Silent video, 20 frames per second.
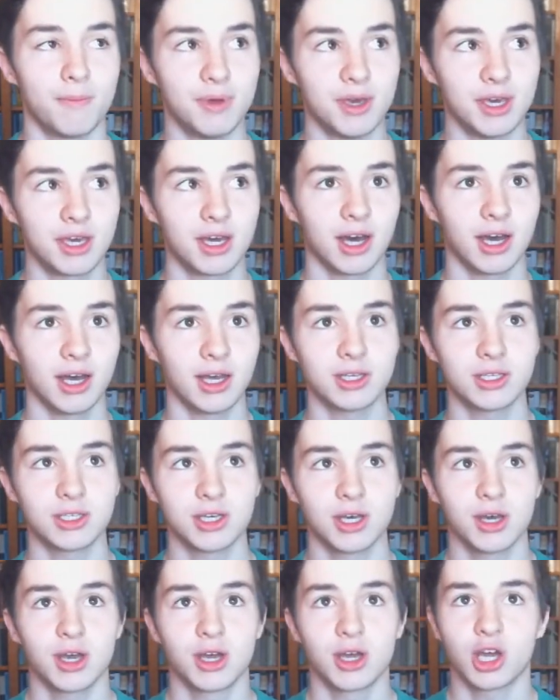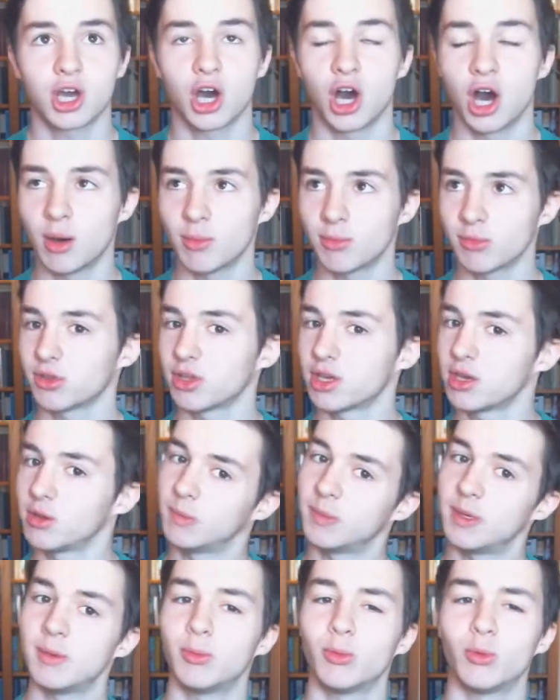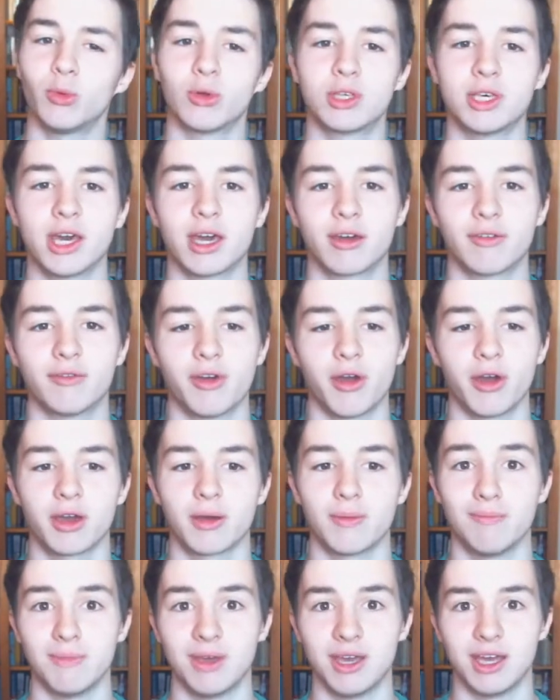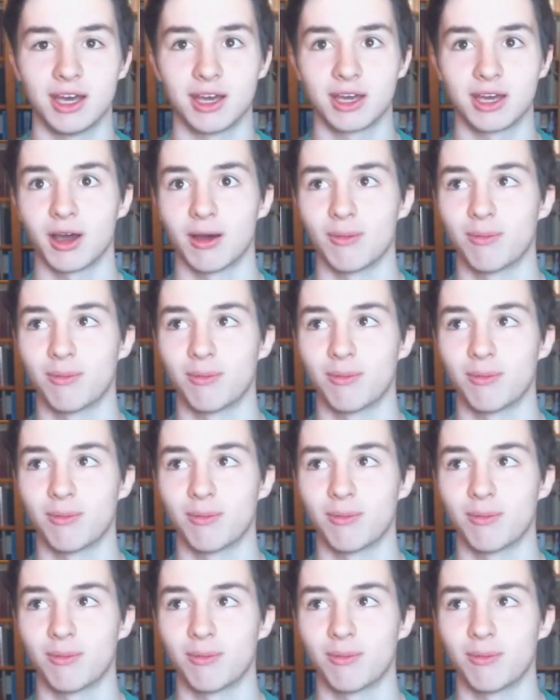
Because commonly people will take a very comedic